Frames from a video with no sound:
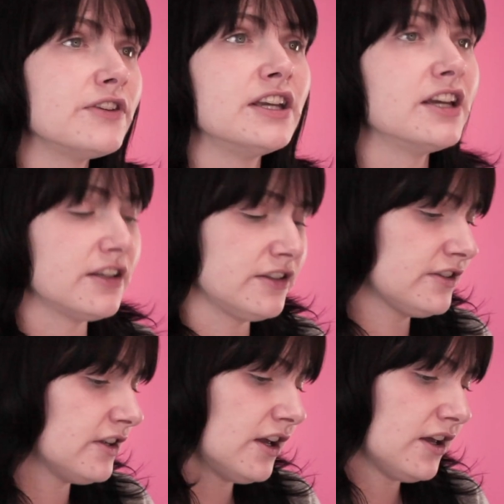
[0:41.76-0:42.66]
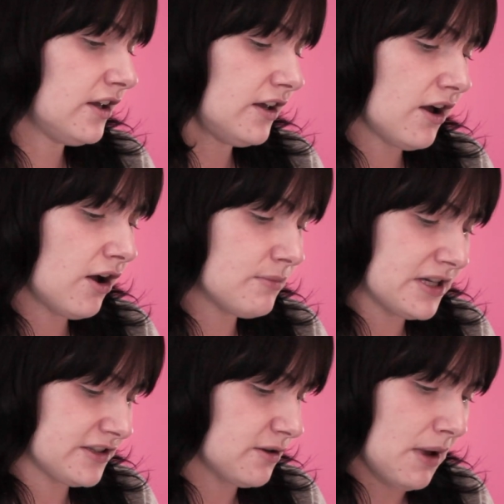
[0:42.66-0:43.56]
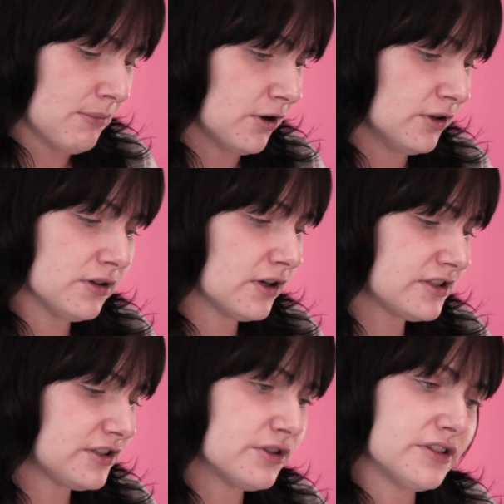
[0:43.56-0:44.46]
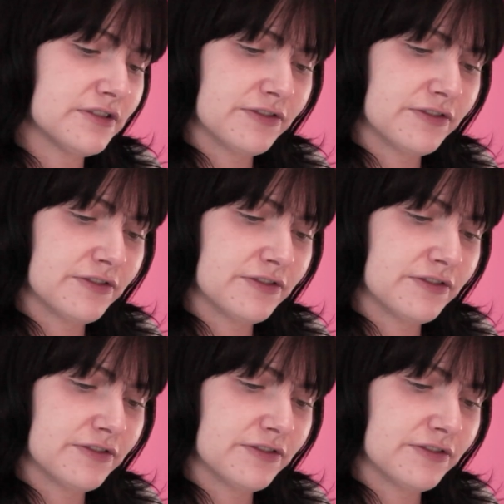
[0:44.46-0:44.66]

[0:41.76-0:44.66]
for years. I missed the memo. I still use a